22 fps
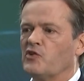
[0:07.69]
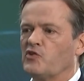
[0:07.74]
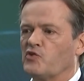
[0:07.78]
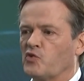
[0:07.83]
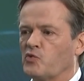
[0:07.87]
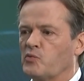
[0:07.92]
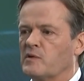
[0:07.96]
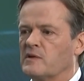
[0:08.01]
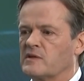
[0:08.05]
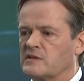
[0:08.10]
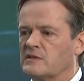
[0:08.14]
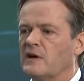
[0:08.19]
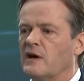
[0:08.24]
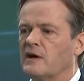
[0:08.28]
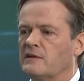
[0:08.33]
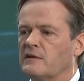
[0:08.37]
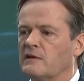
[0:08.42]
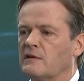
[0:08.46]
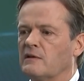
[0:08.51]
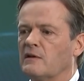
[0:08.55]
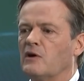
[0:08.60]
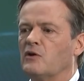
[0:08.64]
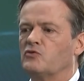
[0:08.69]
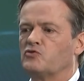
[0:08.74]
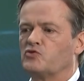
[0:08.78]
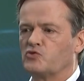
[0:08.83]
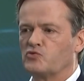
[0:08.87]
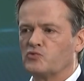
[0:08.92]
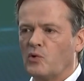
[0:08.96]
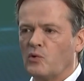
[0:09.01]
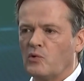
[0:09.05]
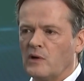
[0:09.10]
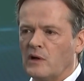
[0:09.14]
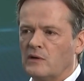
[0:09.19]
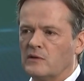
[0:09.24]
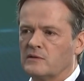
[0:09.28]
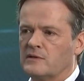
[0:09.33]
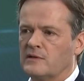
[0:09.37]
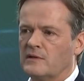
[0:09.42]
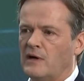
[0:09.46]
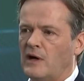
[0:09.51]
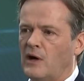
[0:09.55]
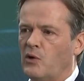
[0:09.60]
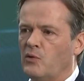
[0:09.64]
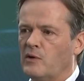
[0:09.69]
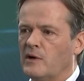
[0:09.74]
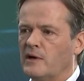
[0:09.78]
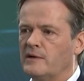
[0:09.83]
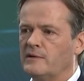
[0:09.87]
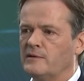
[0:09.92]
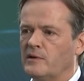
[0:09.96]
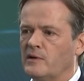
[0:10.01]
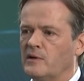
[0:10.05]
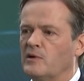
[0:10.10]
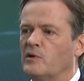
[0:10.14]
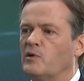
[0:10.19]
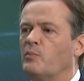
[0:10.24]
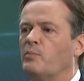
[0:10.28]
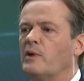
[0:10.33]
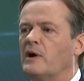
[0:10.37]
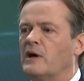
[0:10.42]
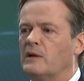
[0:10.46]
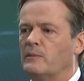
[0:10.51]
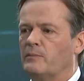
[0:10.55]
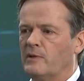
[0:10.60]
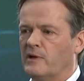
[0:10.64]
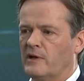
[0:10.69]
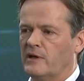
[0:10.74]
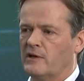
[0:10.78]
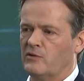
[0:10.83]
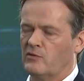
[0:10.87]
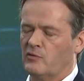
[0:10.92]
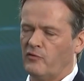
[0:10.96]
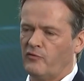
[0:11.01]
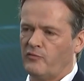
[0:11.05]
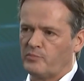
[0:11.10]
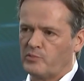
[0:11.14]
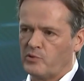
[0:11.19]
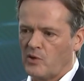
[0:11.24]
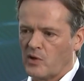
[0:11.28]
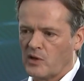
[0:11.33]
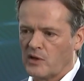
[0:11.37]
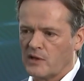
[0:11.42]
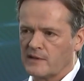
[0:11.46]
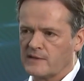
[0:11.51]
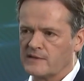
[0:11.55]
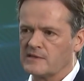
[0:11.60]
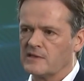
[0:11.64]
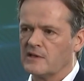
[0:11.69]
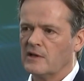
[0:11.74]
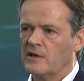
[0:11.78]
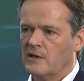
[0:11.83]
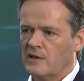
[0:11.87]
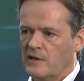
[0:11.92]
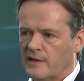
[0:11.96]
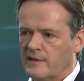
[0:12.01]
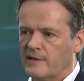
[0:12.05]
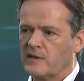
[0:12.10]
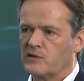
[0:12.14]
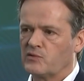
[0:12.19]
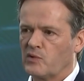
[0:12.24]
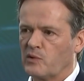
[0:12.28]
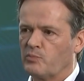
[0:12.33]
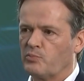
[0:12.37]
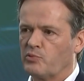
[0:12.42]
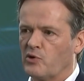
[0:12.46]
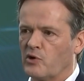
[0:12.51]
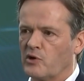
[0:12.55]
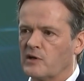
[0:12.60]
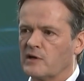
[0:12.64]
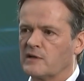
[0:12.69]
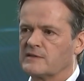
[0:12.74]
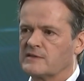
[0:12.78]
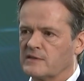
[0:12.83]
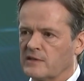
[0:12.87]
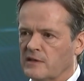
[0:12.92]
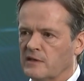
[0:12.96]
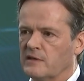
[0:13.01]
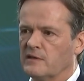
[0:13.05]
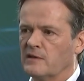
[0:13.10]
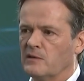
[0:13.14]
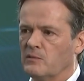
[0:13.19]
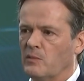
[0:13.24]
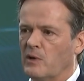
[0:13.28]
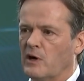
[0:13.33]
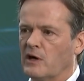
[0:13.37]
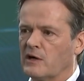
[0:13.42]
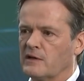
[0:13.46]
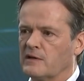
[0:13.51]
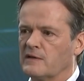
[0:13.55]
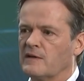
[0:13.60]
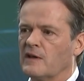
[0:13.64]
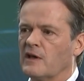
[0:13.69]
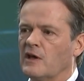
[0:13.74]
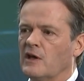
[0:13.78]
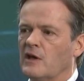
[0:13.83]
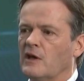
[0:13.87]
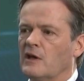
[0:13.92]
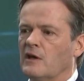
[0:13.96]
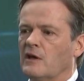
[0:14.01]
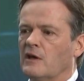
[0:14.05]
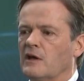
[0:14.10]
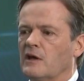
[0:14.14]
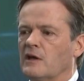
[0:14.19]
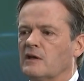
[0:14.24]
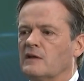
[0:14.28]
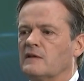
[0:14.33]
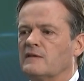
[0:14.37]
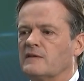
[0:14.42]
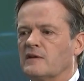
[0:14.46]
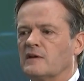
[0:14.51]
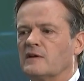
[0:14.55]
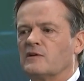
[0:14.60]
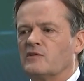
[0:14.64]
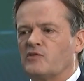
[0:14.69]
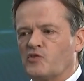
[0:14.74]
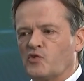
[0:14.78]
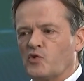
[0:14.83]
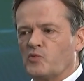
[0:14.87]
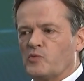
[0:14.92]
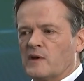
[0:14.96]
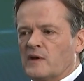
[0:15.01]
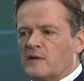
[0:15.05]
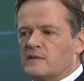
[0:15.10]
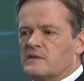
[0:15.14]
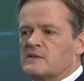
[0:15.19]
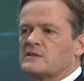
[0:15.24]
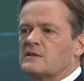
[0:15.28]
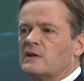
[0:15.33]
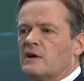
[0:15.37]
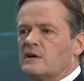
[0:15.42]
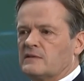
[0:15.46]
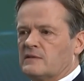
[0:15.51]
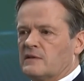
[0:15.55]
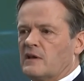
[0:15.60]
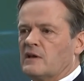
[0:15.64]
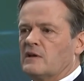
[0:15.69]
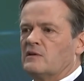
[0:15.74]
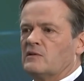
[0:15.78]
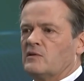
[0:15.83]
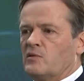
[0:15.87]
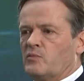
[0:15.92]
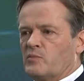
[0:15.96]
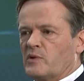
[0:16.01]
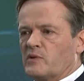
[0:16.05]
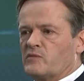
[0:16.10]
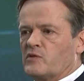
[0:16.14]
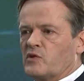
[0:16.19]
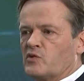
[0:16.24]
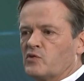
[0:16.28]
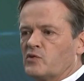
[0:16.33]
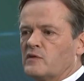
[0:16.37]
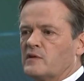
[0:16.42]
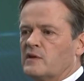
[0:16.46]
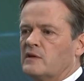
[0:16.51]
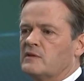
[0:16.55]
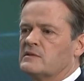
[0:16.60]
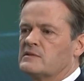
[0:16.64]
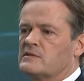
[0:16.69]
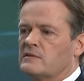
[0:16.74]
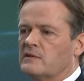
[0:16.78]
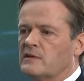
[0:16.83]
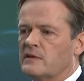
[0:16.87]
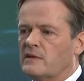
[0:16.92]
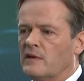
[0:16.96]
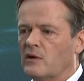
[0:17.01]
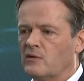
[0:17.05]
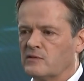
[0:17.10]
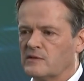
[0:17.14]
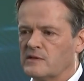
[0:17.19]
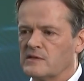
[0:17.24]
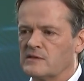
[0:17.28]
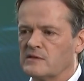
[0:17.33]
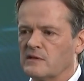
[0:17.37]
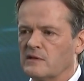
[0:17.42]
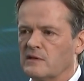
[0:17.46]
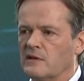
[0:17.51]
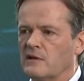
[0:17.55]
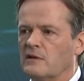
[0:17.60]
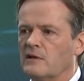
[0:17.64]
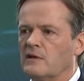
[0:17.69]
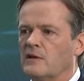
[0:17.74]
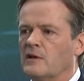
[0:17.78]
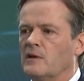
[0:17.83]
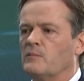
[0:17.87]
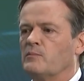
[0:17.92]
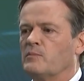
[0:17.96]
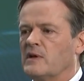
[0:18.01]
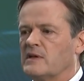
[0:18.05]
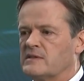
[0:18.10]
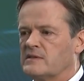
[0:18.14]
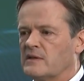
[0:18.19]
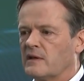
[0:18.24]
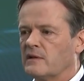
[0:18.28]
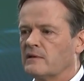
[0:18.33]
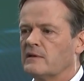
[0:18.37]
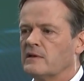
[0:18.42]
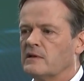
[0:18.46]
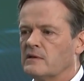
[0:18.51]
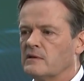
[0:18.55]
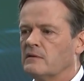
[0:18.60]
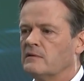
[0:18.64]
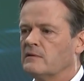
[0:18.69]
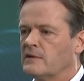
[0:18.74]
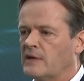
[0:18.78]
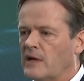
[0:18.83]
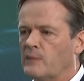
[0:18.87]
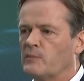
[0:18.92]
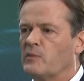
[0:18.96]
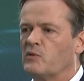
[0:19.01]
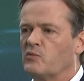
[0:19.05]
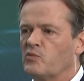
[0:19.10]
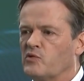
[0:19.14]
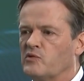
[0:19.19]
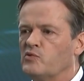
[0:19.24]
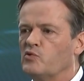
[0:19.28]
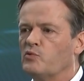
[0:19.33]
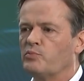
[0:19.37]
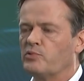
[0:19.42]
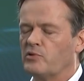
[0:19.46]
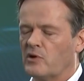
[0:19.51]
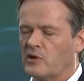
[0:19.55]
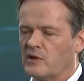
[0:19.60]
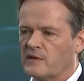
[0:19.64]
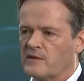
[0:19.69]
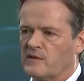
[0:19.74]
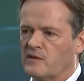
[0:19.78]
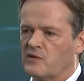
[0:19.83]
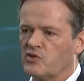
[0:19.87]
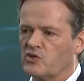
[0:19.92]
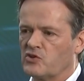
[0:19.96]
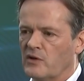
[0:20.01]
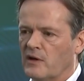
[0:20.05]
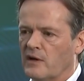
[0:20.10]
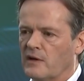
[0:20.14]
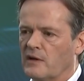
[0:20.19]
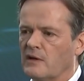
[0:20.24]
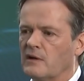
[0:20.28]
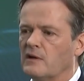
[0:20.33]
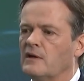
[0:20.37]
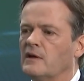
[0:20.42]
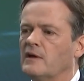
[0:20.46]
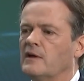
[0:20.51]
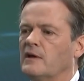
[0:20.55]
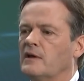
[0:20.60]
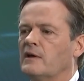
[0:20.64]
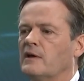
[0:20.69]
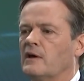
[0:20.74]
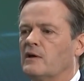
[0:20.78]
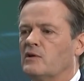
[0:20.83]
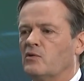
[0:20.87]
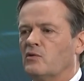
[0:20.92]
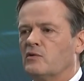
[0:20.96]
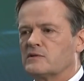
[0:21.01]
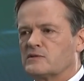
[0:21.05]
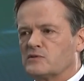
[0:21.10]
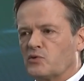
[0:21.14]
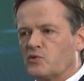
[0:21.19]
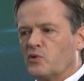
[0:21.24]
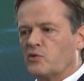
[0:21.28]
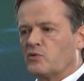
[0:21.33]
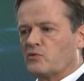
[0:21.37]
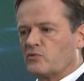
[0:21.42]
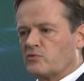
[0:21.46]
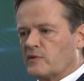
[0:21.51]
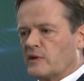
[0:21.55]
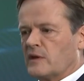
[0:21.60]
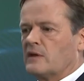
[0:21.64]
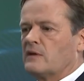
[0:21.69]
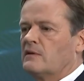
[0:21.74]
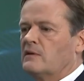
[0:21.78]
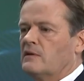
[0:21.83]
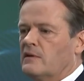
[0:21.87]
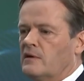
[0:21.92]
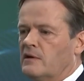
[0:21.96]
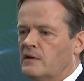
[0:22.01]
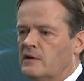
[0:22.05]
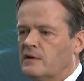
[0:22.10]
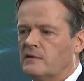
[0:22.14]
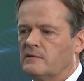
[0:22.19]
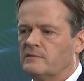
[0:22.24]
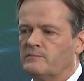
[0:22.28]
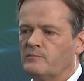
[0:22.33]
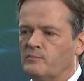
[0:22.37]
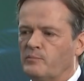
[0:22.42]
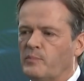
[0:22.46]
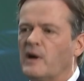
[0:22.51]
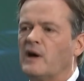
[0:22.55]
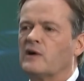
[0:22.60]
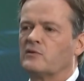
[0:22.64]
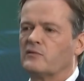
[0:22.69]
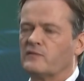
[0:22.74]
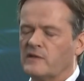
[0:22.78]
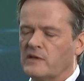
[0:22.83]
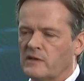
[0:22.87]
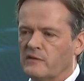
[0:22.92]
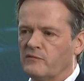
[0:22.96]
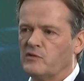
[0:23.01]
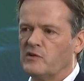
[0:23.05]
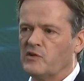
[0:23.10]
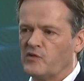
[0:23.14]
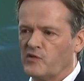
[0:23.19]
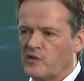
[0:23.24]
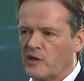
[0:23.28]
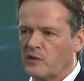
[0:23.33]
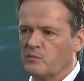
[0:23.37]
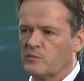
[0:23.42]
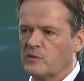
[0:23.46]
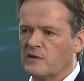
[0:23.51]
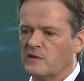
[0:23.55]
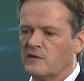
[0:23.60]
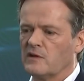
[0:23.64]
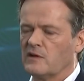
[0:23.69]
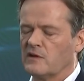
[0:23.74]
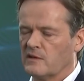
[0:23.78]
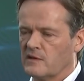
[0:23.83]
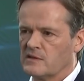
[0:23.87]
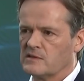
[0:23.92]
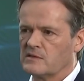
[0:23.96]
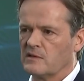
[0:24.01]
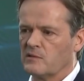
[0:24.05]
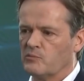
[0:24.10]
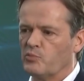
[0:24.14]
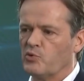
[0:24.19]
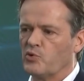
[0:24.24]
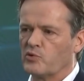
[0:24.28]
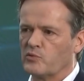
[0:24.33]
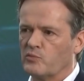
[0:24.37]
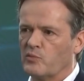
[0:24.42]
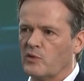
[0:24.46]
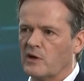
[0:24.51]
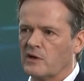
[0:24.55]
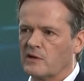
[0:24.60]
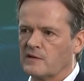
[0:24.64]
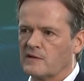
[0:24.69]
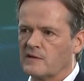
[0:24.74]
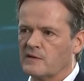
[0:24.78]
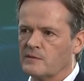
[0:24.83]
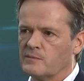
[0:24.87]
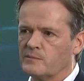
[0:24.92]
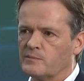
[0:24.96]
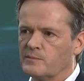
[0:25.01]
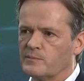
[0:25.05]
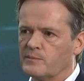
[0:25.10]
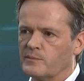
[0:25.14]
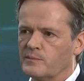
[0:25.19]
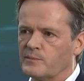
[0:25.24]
So we're starting now to roll out our uh, pipeline of products, electric products in the market. And uh, so we're in the start there, but we're continuously now this year basically coming with new products in China and also conquering uh, part of the EV segment in this important market.